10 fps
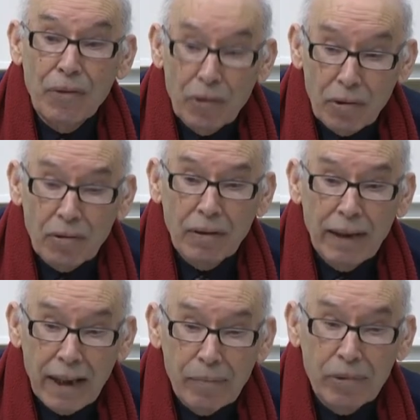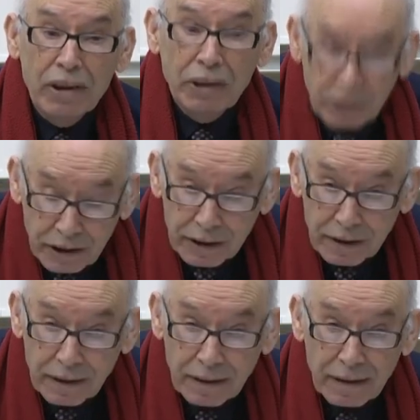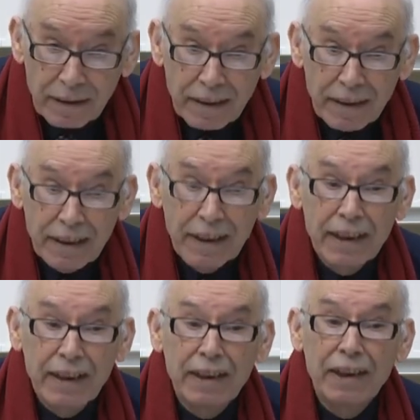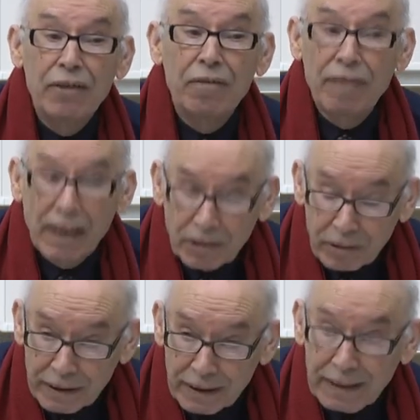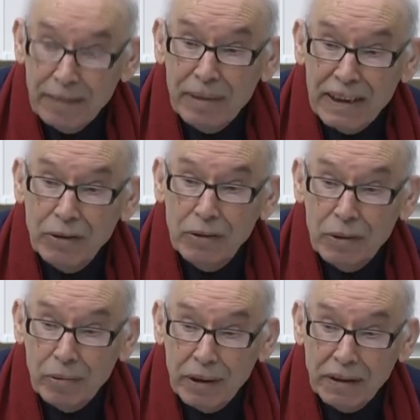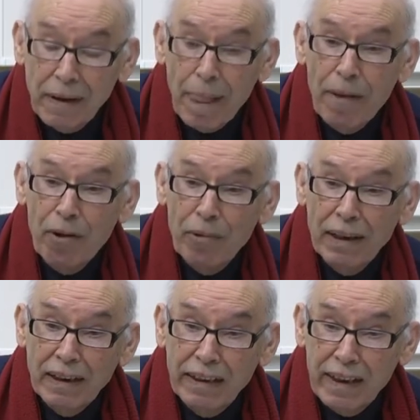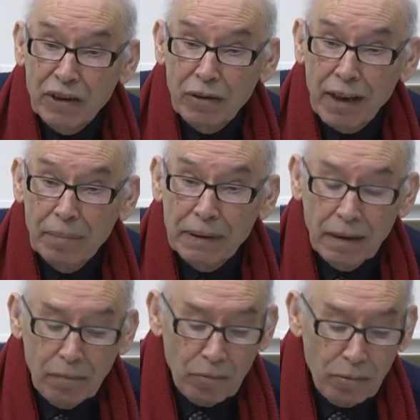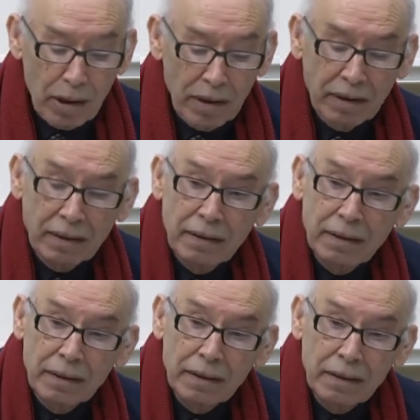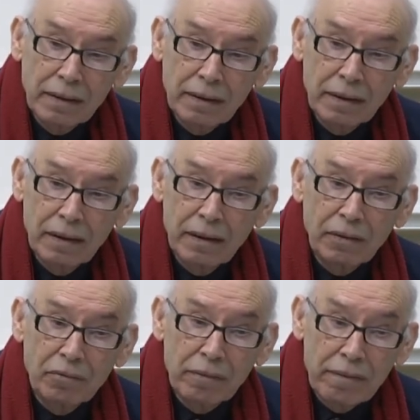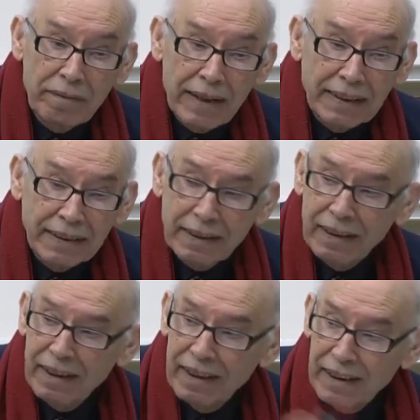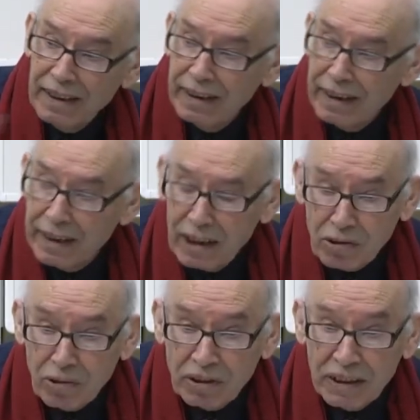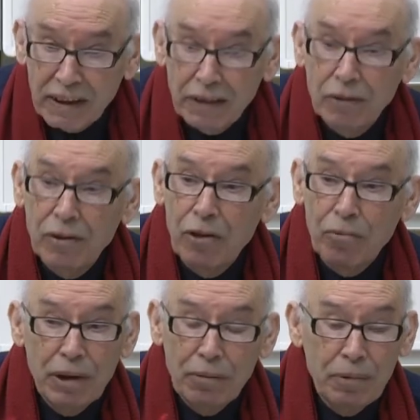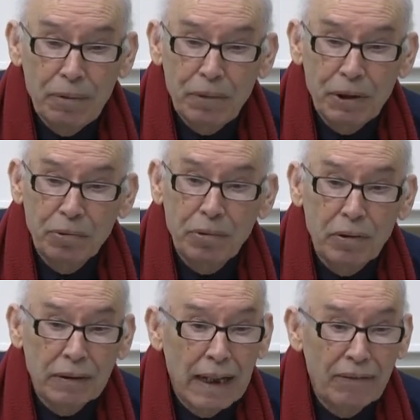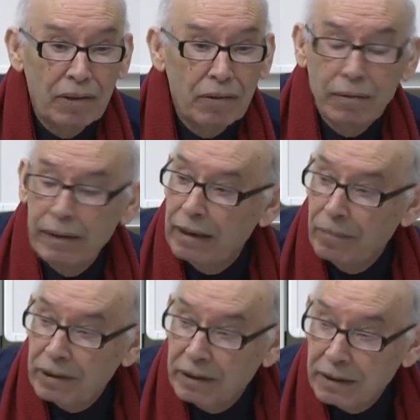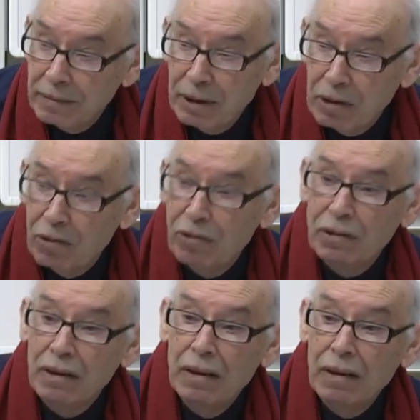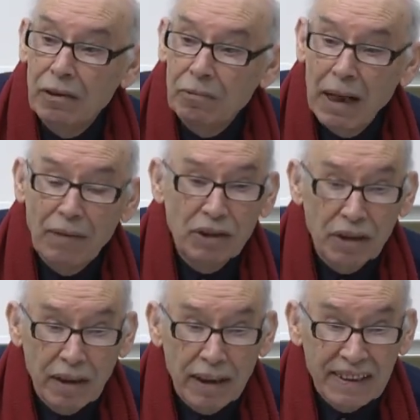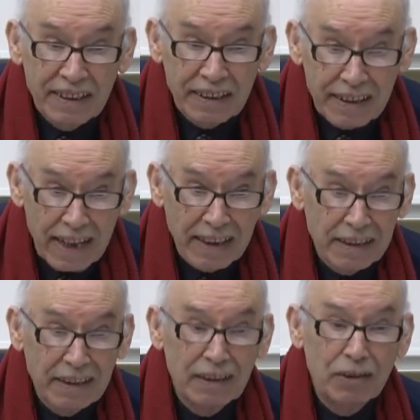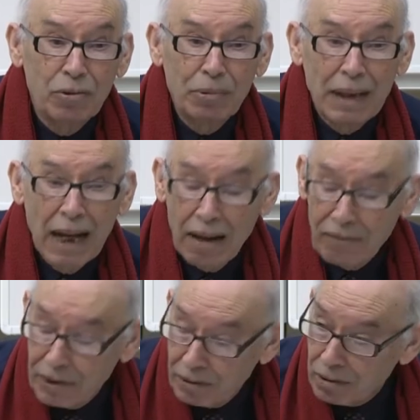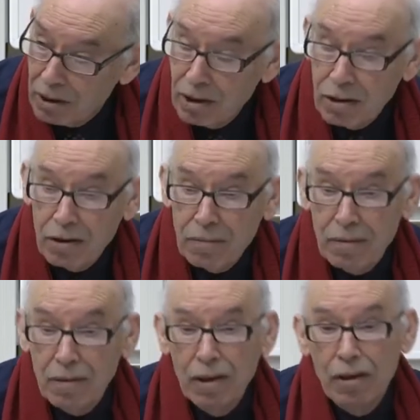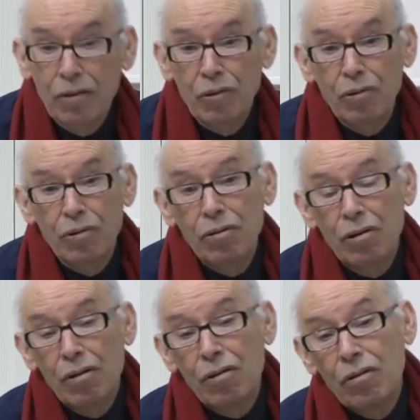no labor union in the factories. It means, in other words, when international capital wants to invest in any country, you know, we should not have, you know, labor unions because we have strikes. So we'll have, you know, on the